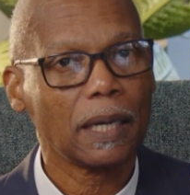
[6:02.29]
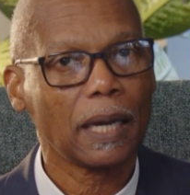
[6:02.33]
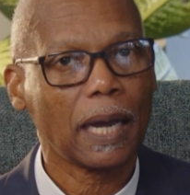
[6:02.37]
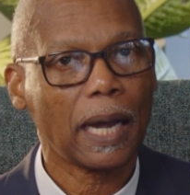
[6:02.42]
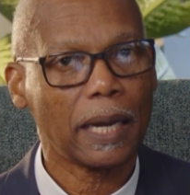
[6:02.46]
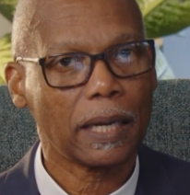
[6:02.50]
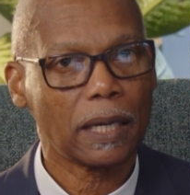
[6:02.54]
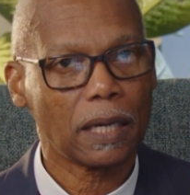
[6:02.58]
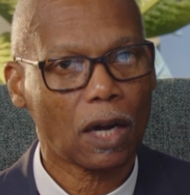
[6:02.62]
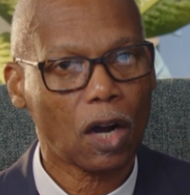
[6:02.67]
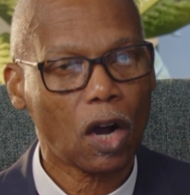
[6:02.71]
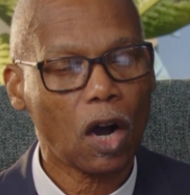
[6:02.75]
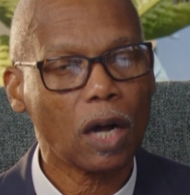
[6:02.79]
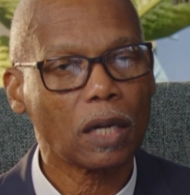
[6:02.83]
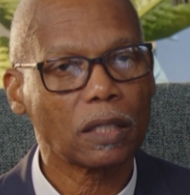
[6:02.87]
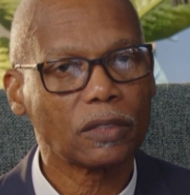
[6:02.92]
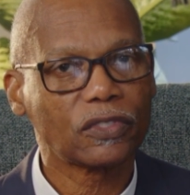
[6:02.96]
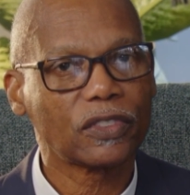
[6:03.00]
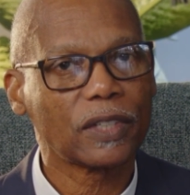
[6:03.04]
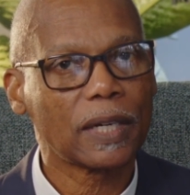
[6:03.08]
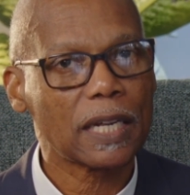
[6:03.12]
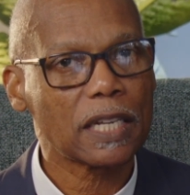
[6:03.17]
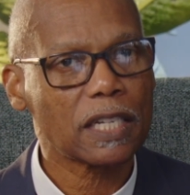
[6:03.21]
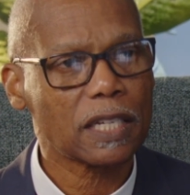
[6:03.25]
and the
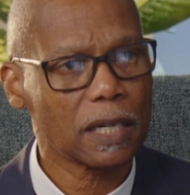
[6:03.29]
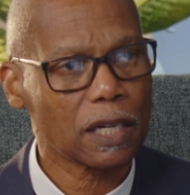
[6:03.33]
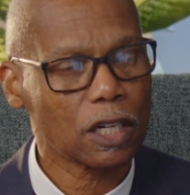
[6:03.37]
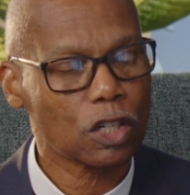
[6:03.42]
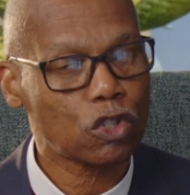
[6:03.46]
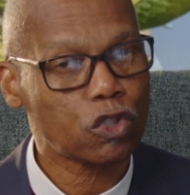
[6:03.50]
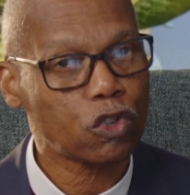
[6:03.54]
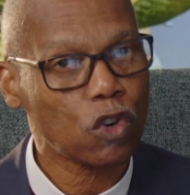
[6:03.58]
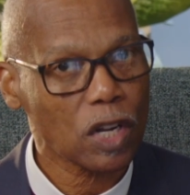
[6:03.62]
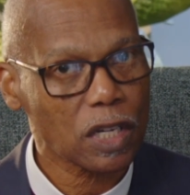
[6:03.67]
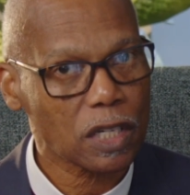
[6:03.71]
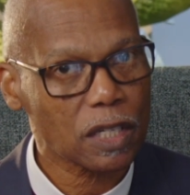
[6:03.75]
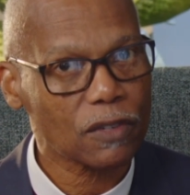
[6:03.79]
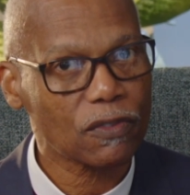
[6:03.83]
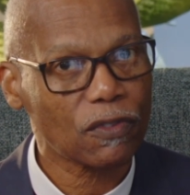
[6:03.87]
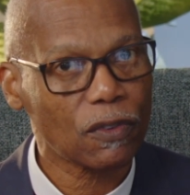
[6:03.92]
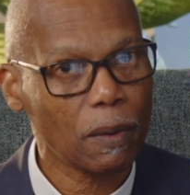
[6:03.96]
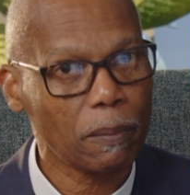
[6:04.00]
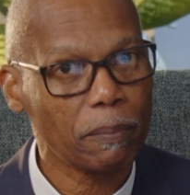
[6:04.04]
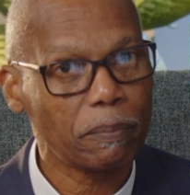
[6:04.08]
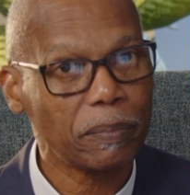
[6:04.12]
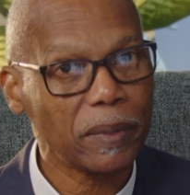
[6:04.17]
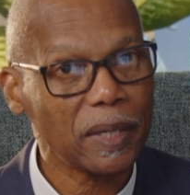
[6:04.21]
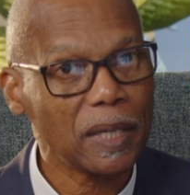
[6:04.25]
confidence and the trust
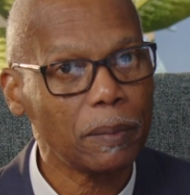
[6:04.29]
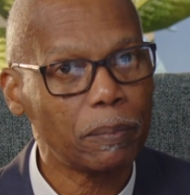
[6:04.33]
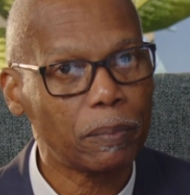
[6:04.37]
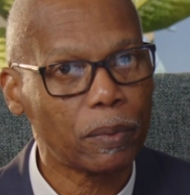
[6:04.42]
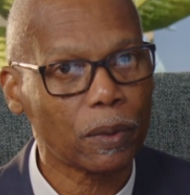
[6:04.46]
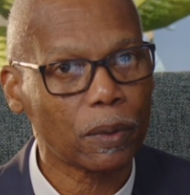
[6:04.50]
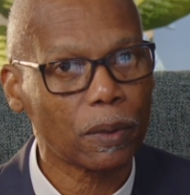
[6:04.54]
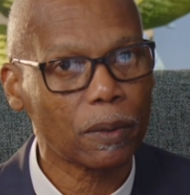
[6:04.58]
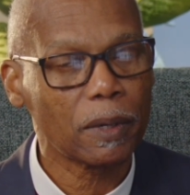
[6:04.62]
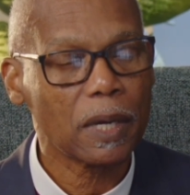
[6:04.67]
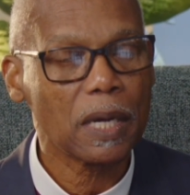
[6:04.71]
from people.